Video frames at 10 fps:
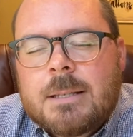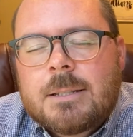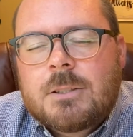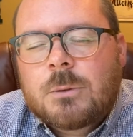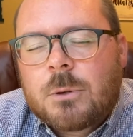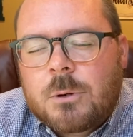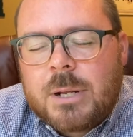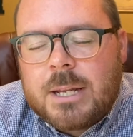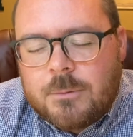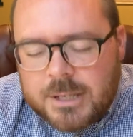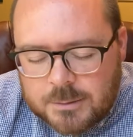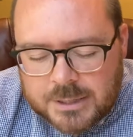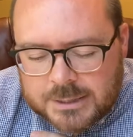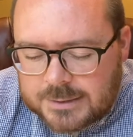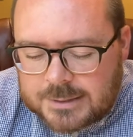And so, Lord, we, we
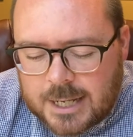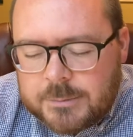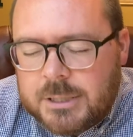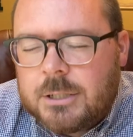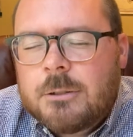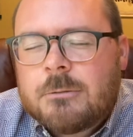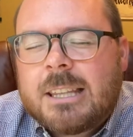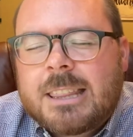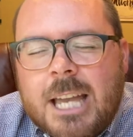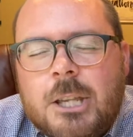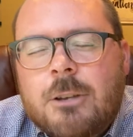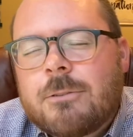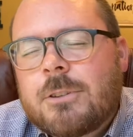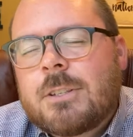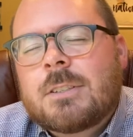commit this time to you. We thank you
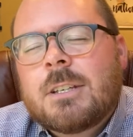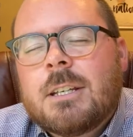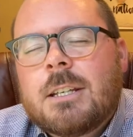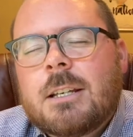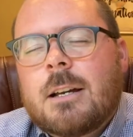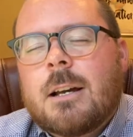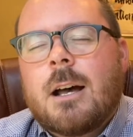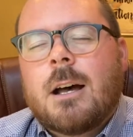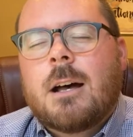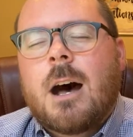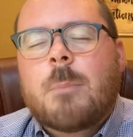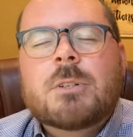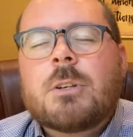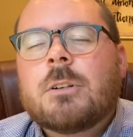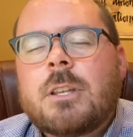for this uh,
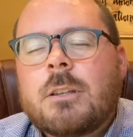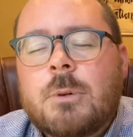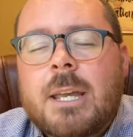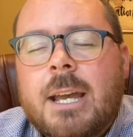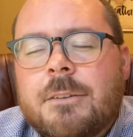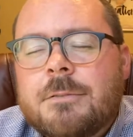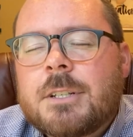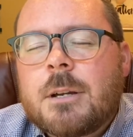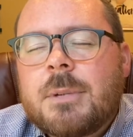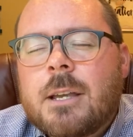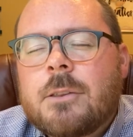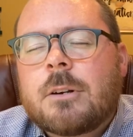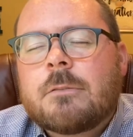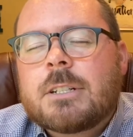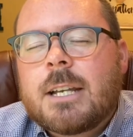opportunity that we have to come together
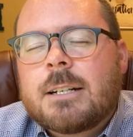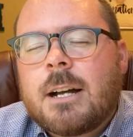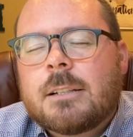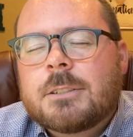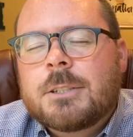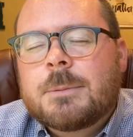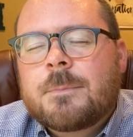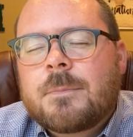over technology.